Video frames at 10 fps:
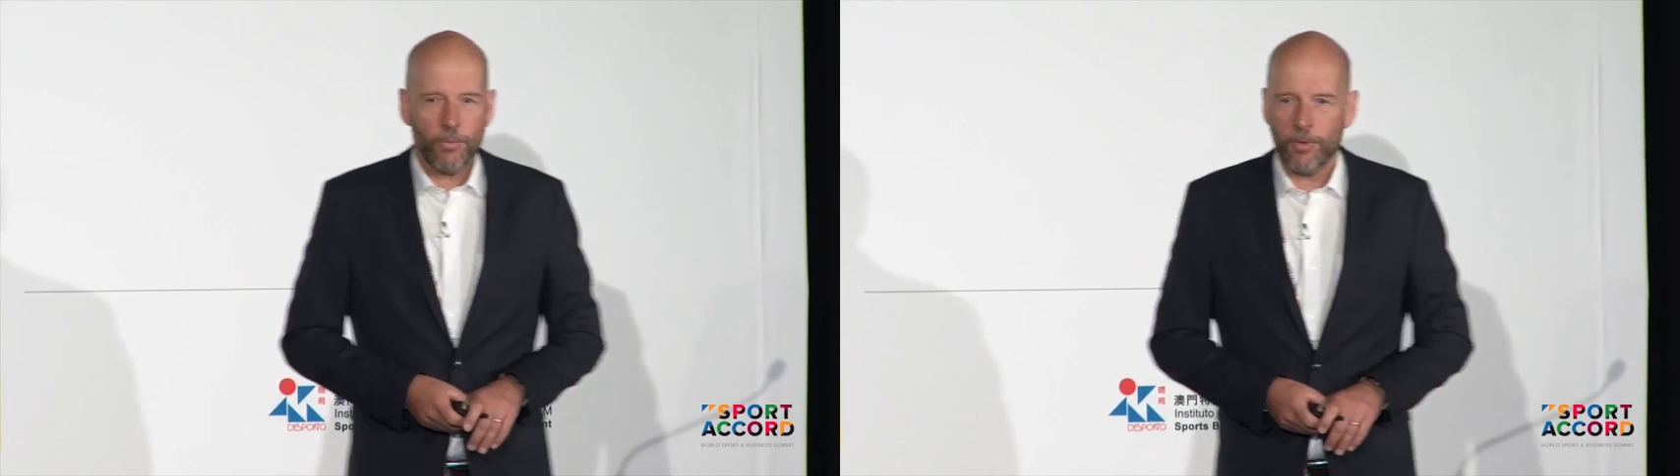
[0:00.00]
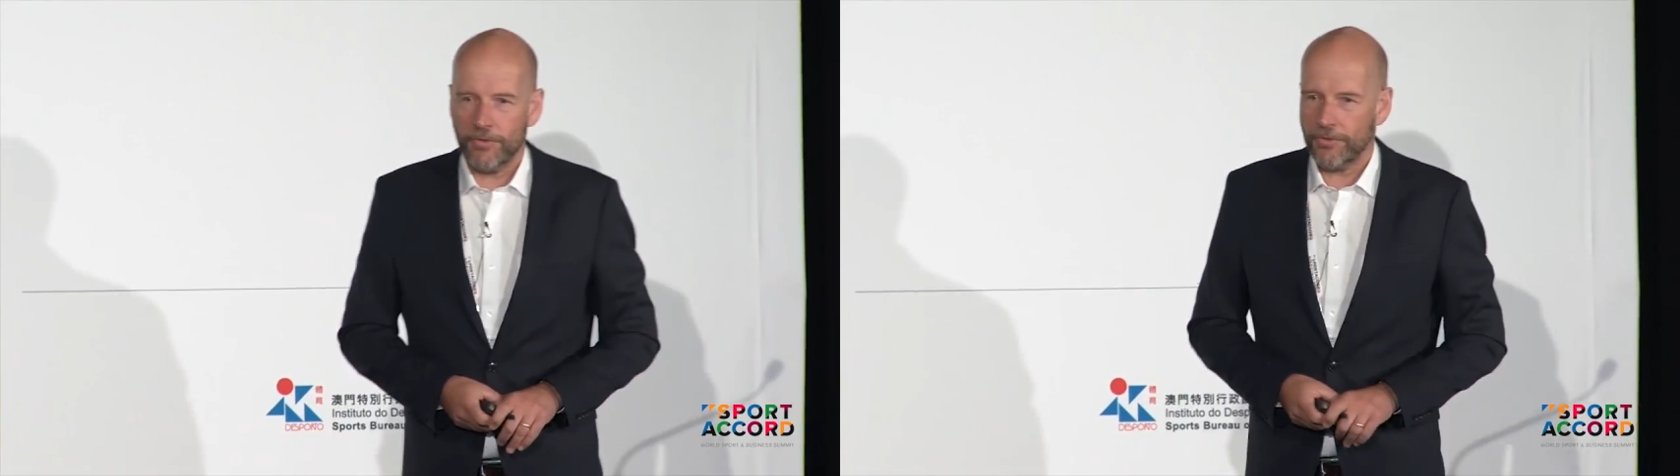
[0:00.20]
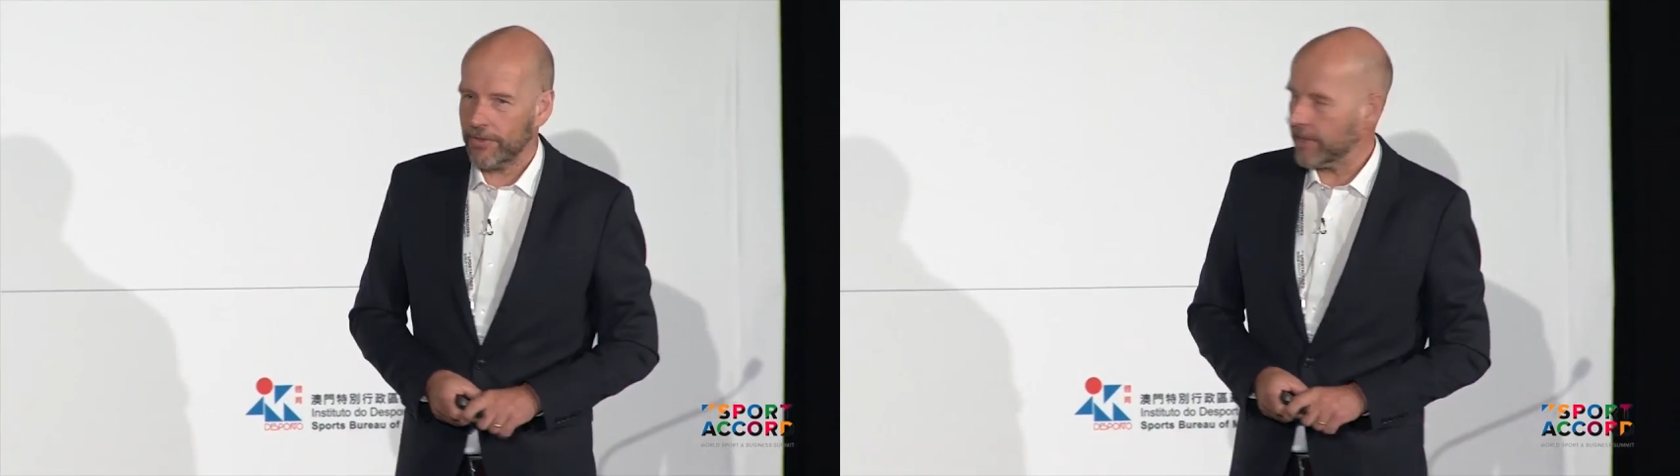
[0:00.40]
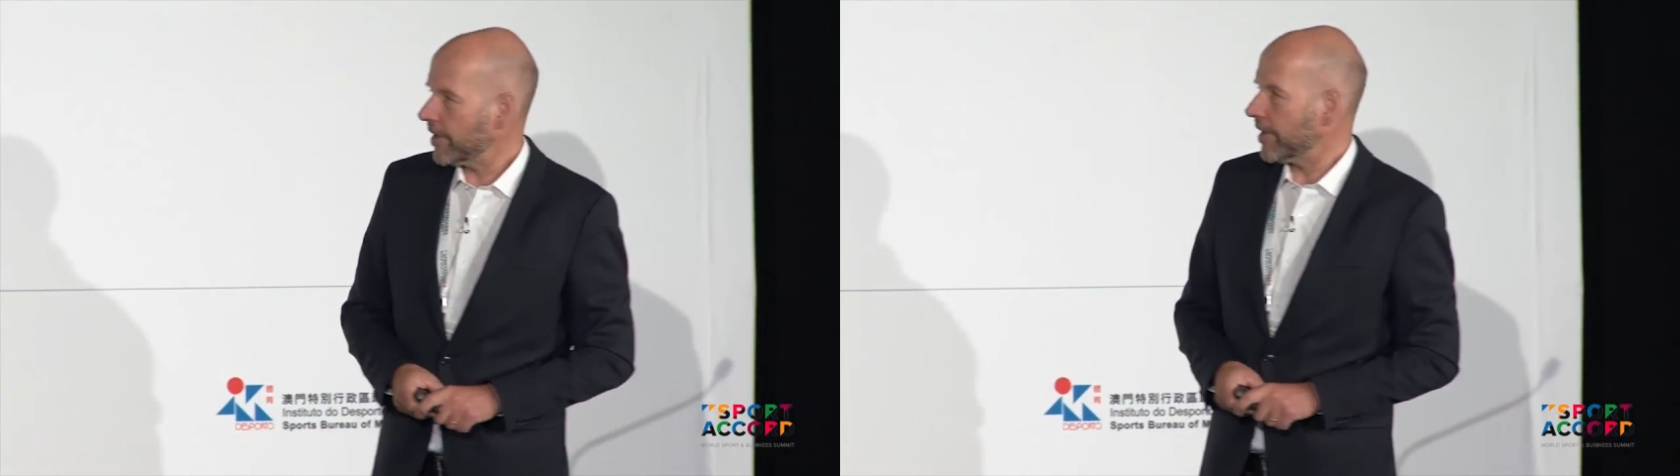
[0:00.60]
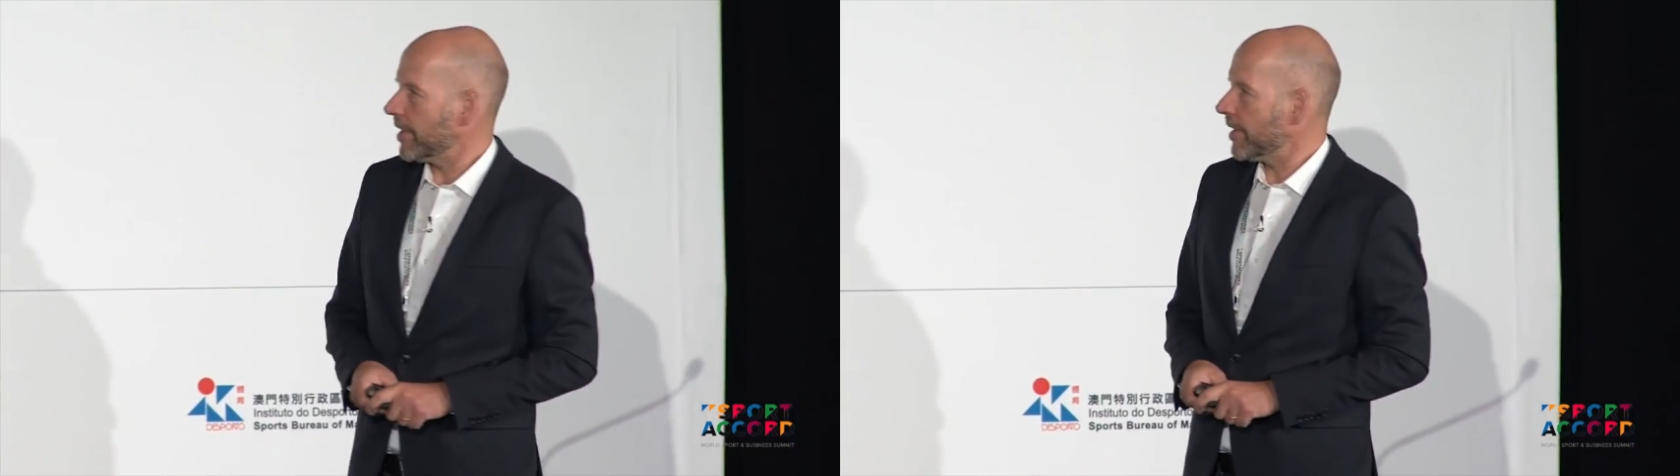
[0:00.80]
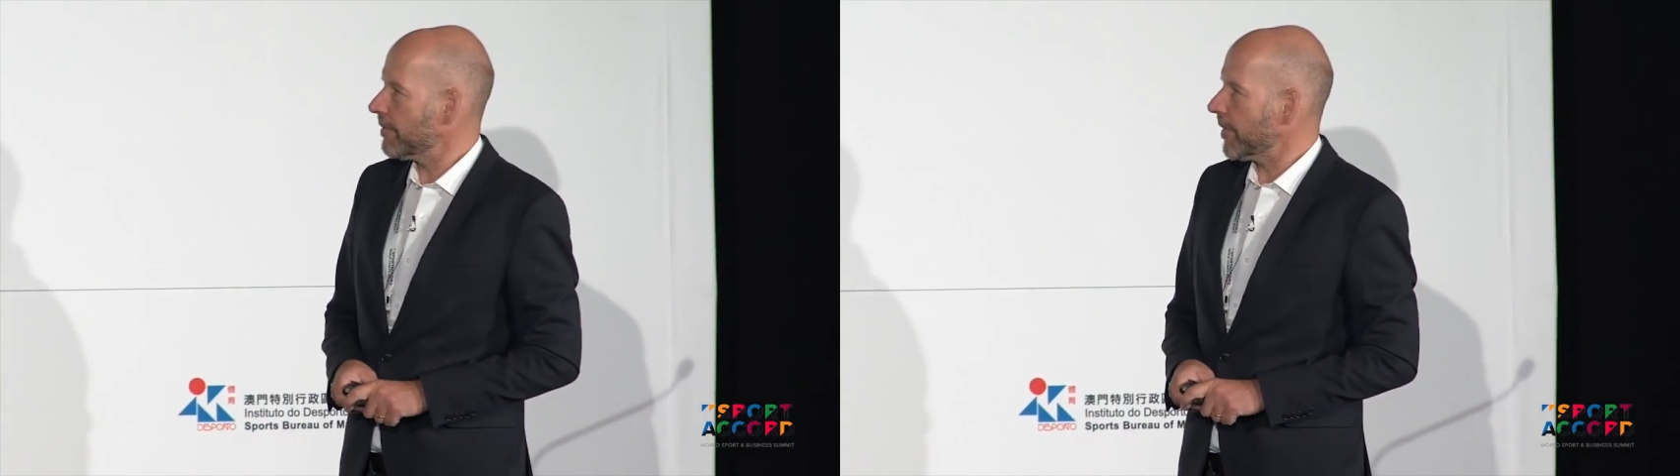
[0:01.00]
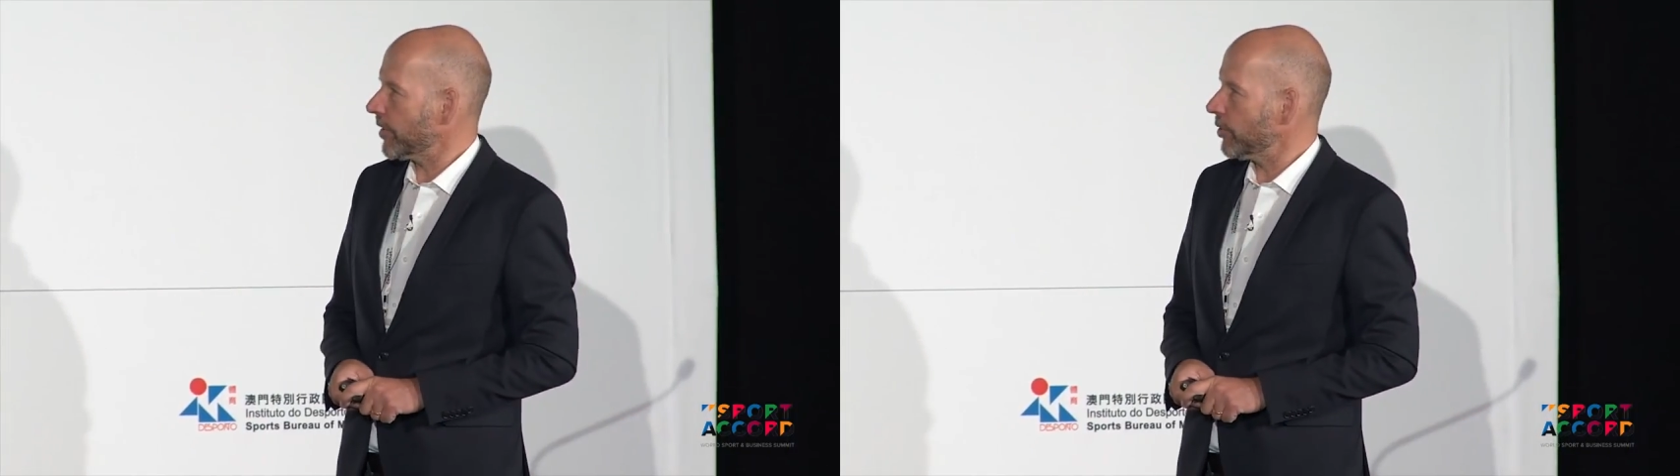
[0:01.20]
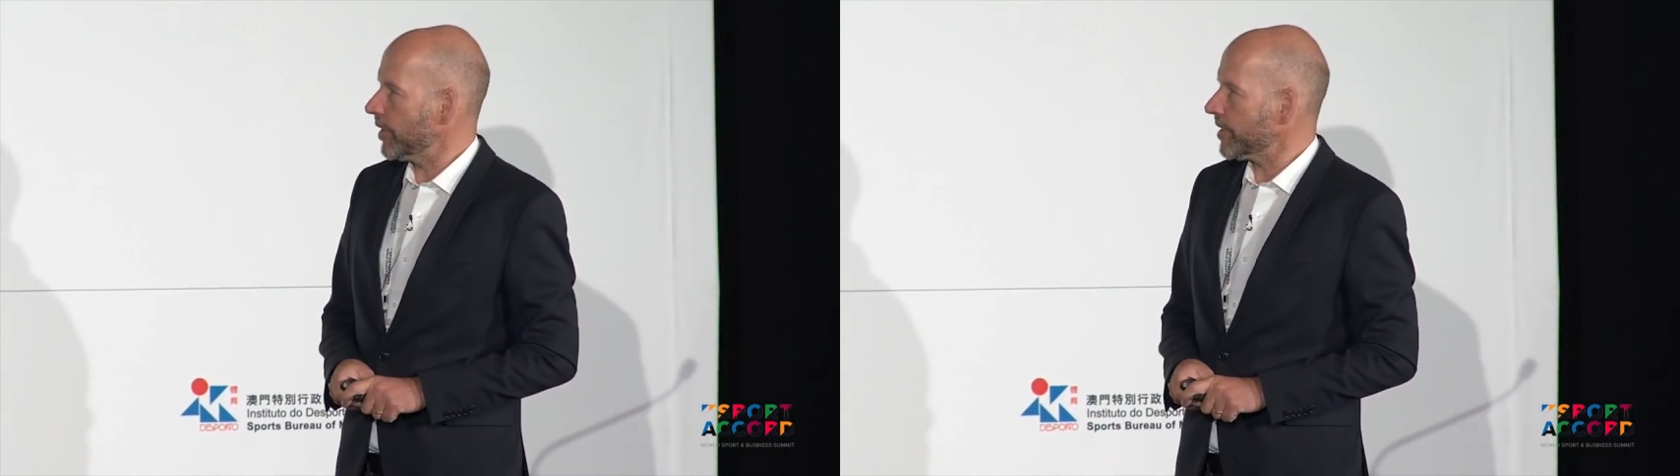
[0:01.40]
with uh, my
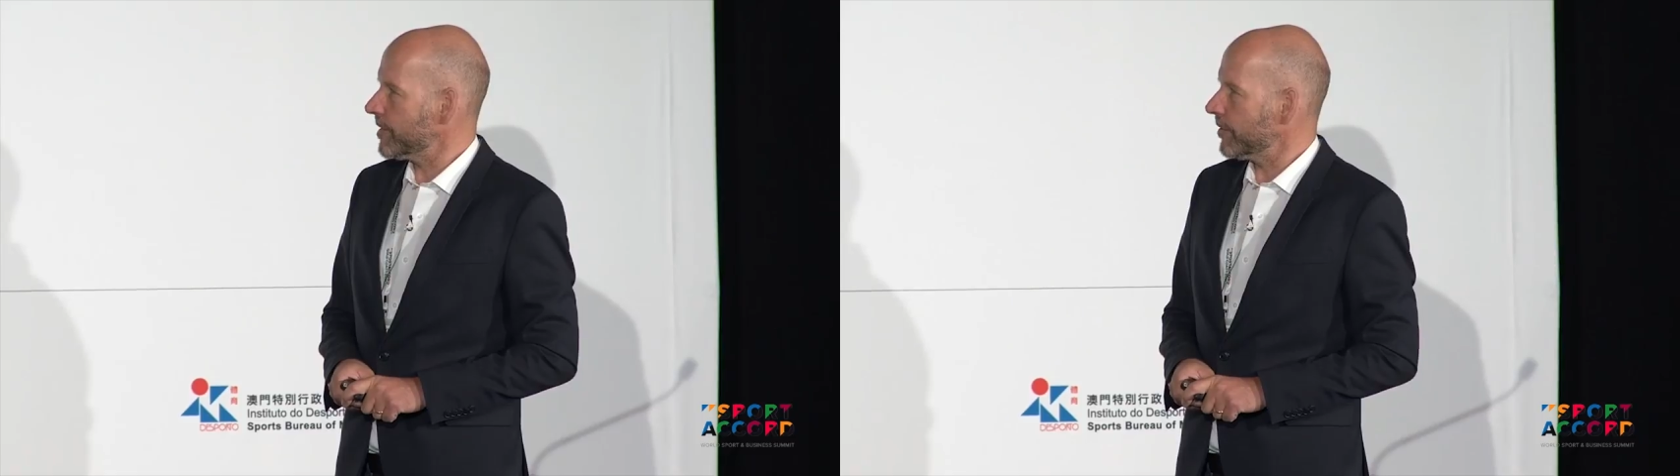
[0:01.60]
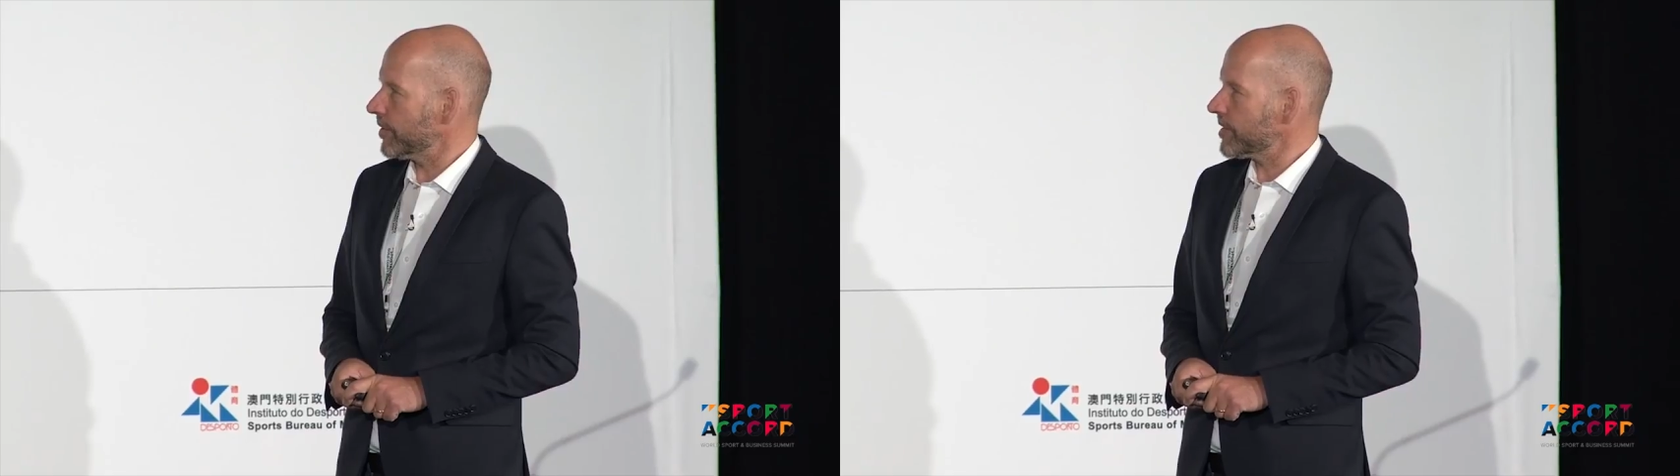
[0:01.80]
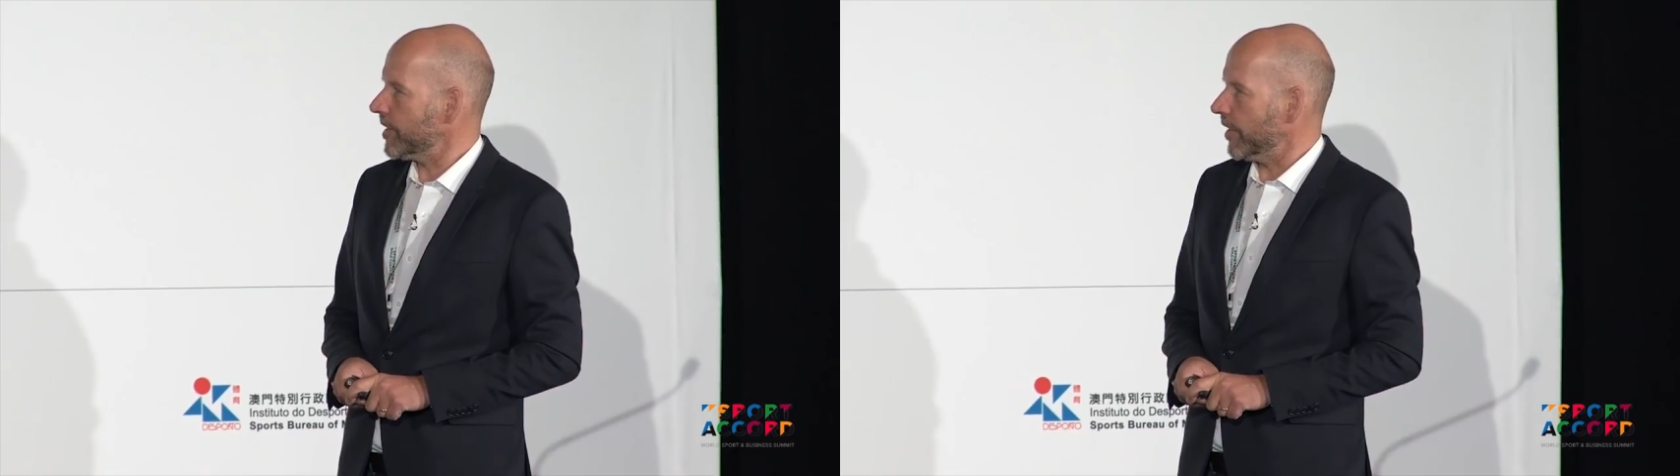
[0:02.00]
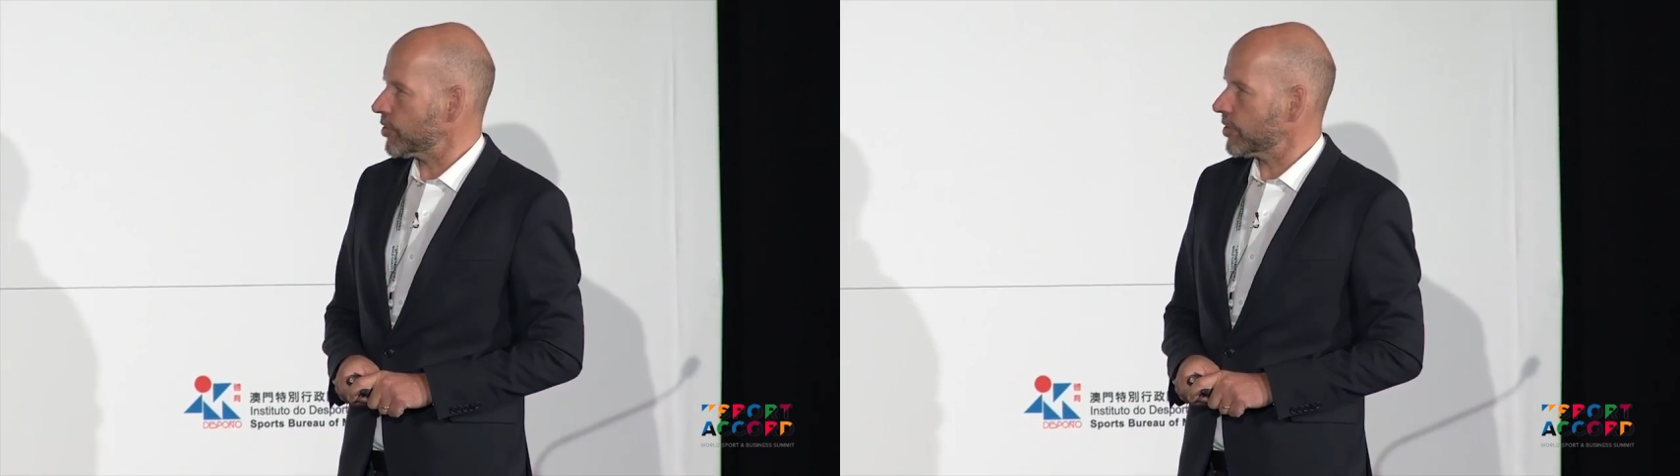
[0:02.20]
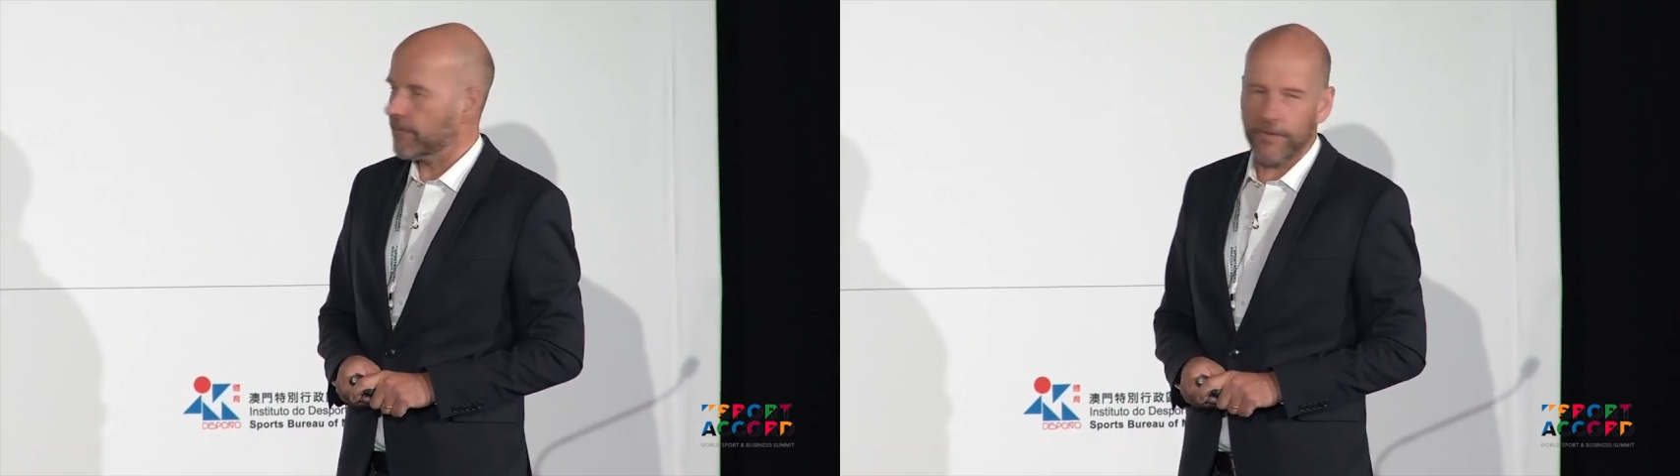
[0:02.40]
colleagues here on the stage.